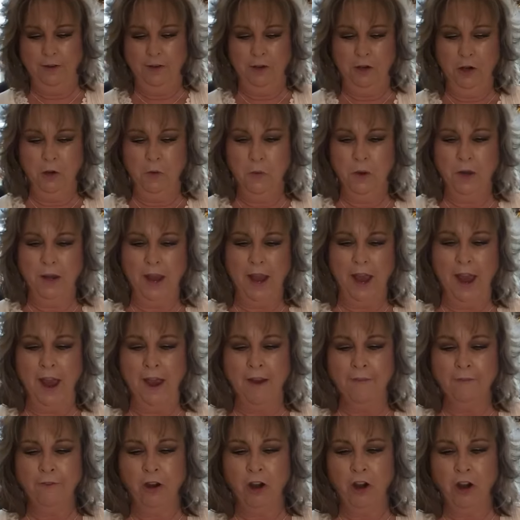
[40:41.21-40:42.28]
Who would
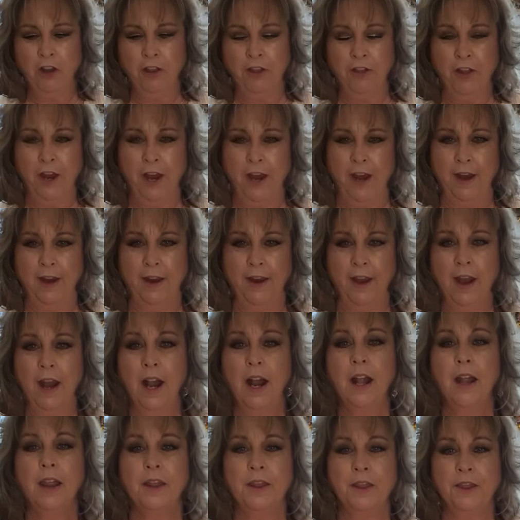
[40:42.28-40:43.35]
ever think
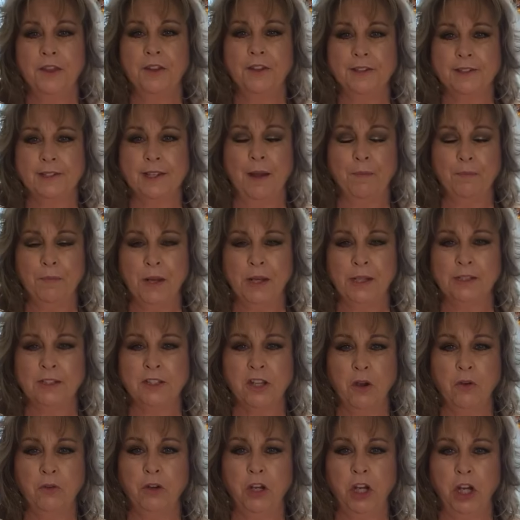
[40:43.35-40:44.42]
something
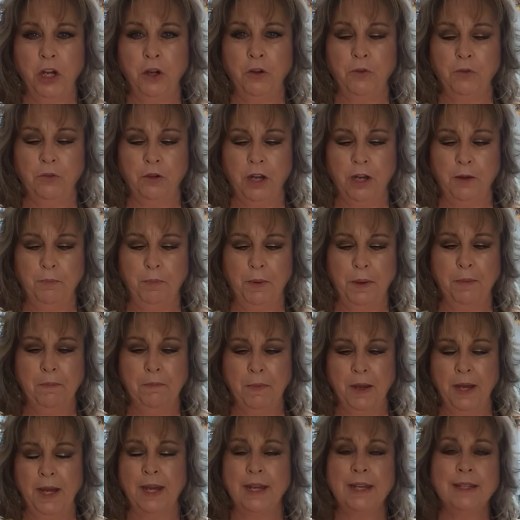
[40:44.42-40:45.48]
so cute could be
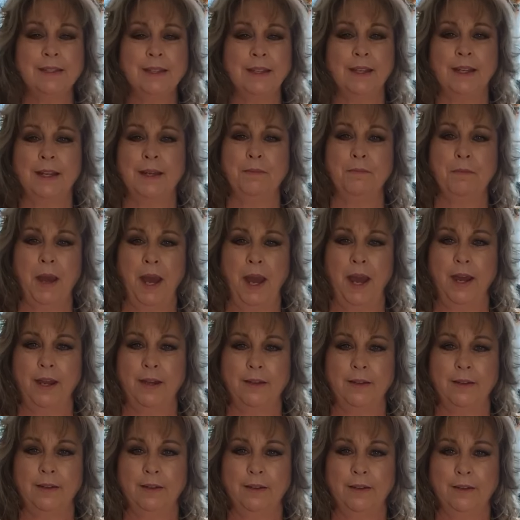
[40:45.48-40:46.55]
easily made?
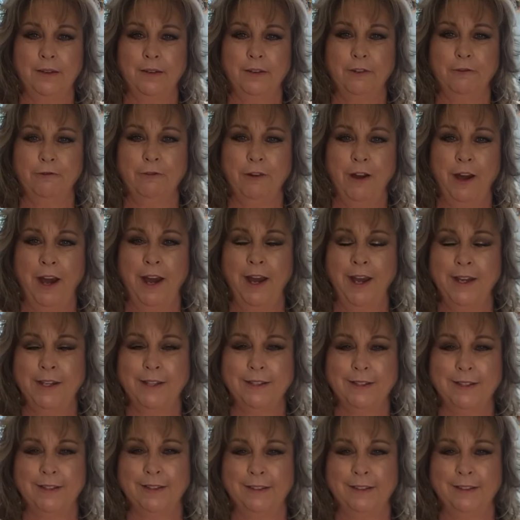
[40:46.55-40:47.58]
Right?